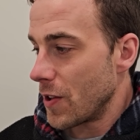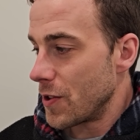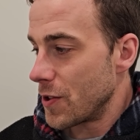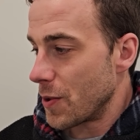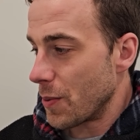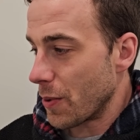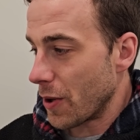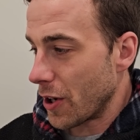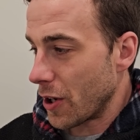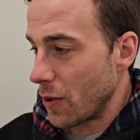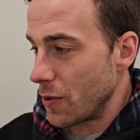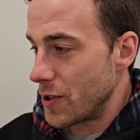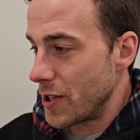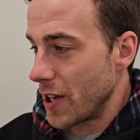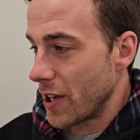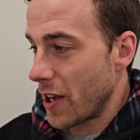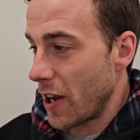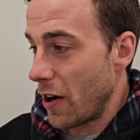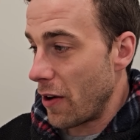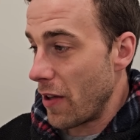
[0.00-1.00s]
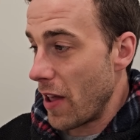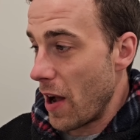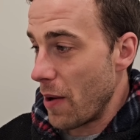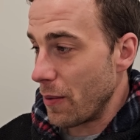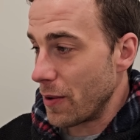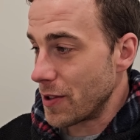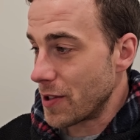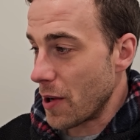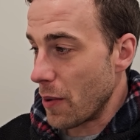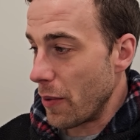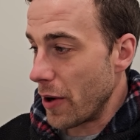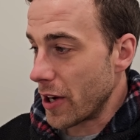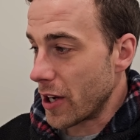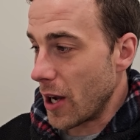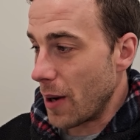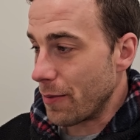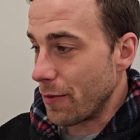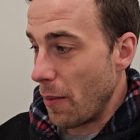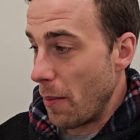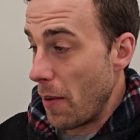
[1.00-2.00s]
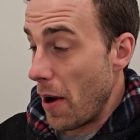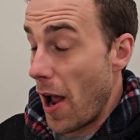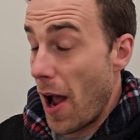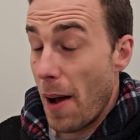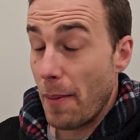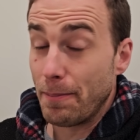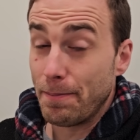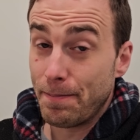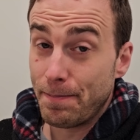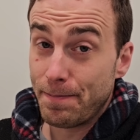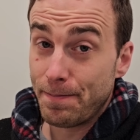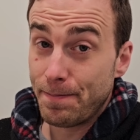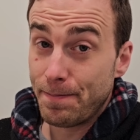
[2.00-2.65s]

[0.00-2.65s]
So we're gonna go take care of that once they wake up from nap.